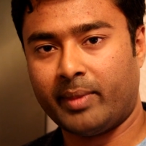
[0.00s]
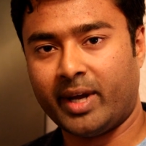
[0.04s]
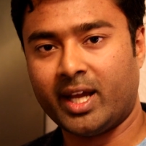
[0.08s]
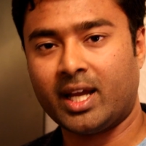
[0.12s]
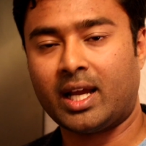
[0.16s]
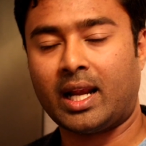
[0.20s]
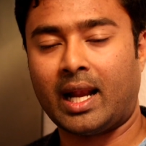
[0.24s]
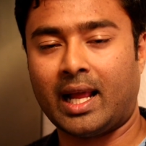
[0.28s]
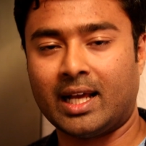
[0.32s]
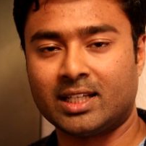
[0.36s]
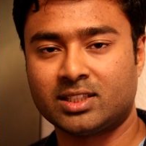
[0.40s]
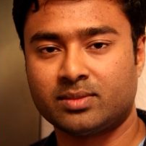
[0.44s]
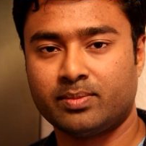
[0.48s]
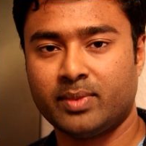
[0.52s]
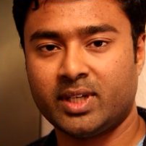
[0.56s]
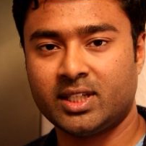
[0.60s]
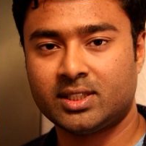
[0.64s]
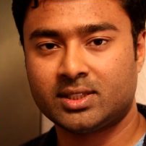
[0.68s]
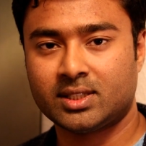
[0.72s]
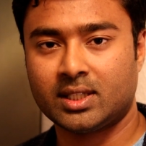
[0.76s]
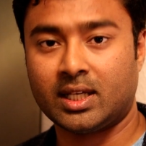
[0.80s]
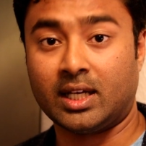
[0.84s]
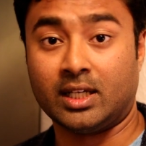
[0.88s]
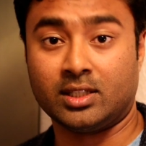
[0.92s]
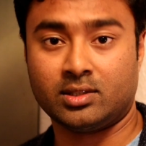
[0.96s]
My
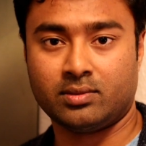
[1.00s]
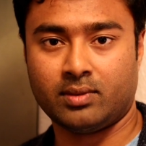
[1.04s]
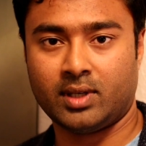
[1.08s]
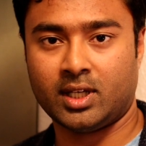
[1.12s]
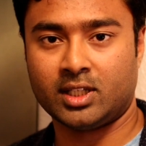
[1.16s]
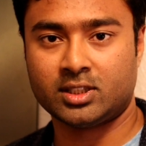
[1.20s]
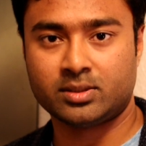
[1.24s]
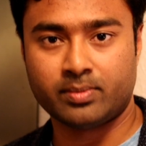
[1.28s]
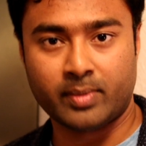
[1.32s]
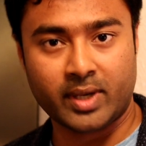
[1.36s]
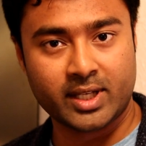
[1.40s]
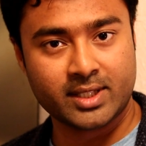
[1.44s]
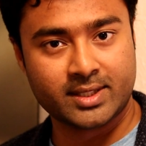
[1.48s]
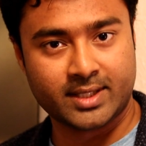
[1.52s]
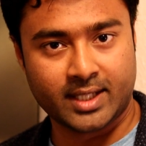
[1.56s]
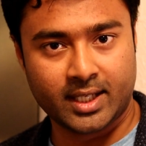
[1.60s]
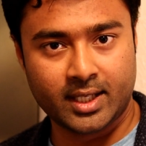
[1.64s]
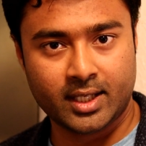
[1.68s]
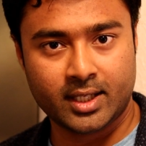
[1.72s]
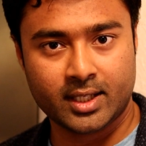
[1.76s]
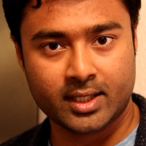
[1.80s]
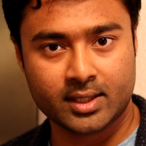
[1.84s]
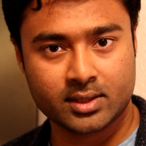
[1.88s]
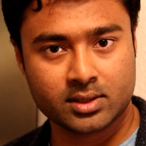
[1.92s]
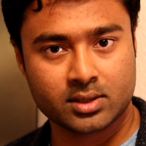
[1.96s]
classmates as well as my
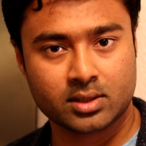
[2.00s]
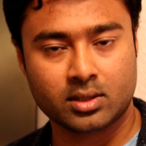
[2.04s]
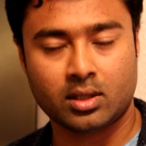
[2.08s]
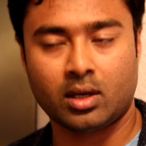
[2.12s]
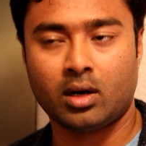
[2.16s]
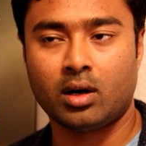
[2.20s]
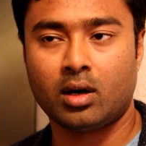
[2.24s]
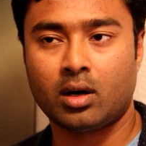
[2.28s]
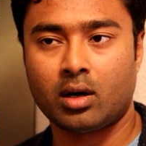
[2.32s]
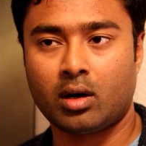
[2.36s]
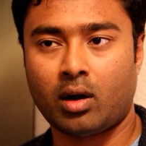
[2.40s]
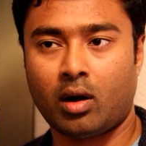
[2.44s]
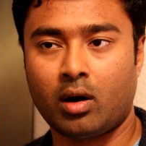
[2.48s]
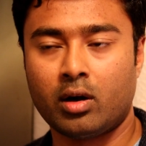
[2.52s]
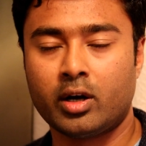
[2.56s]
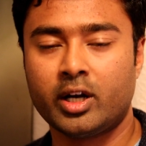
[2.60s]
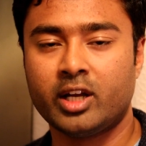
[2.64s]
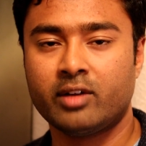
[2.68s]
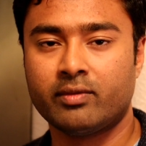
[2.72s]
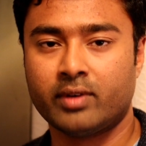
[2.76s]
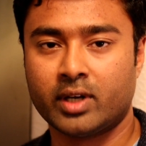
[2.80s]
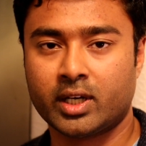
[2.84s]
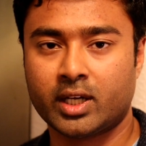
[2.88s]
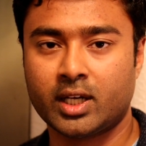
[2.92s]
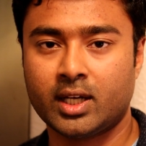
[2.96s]
seniors are
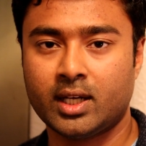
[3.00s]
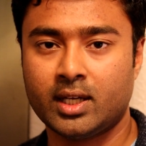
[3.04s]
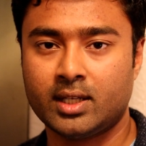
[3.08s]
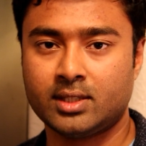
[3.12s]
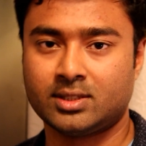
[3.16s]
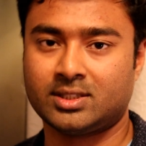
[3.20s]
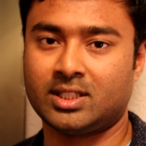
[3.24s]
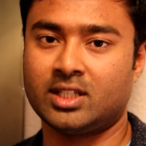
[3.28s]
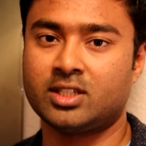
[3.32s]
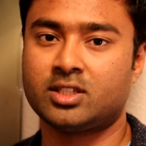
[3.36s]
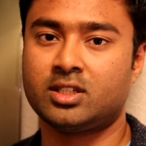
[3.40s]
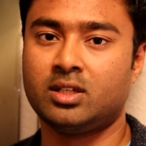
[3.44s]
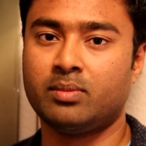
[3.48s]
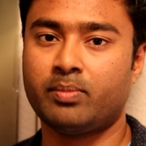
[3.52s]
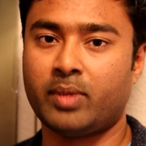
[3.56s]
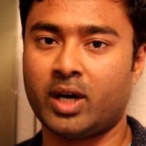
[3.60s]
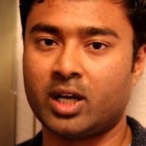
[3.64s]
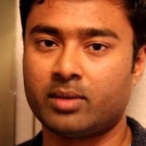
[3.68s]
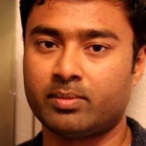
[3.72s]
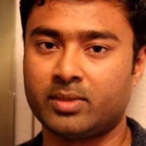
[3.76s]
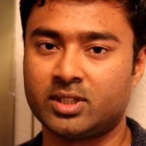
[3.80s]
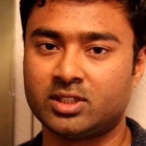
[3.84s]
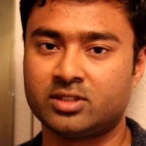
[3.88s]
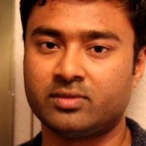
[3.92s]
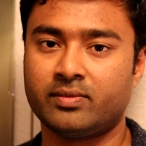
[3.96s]
already working in such
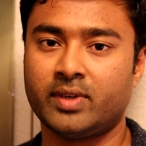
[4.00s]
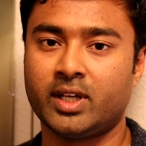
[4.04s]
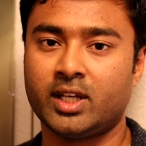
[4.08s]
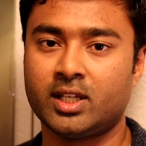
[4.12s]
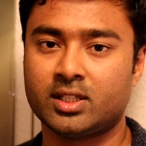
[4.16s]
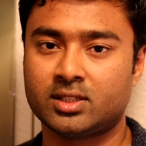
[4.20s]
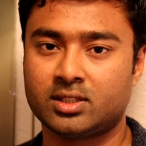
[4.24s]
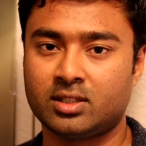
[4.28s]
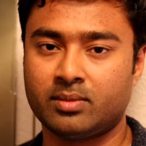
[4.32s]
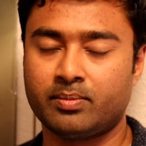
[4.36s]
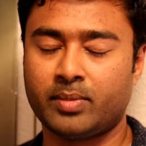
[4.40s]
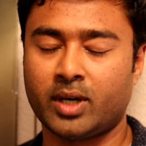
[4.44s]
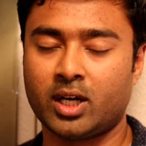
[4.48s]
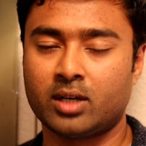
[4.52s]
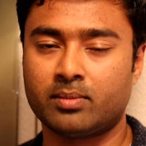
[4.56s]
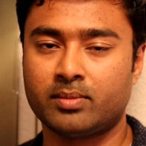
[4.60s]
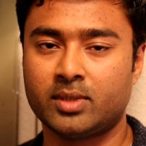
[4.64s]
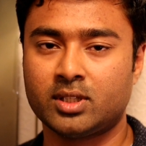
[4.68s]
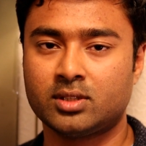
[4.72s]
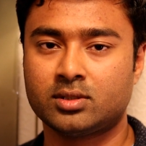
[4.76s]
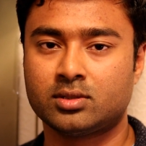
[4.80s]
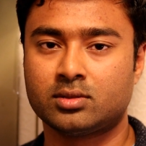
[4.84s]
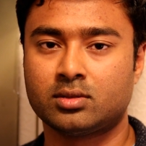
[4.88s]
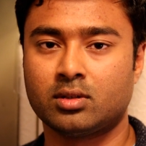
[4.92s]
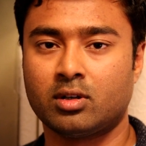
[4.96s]
departments, various
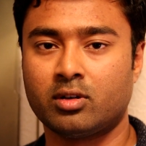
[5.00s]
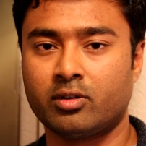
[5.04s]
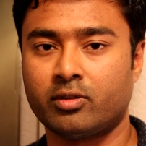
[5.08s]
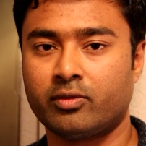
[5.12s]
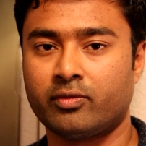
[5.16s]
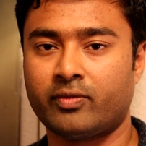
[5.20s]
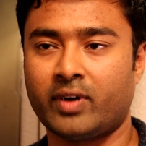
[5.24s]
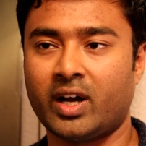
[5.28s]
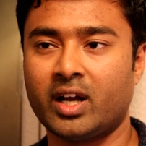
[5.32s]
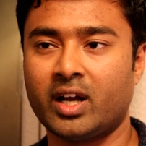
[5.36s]
departments. So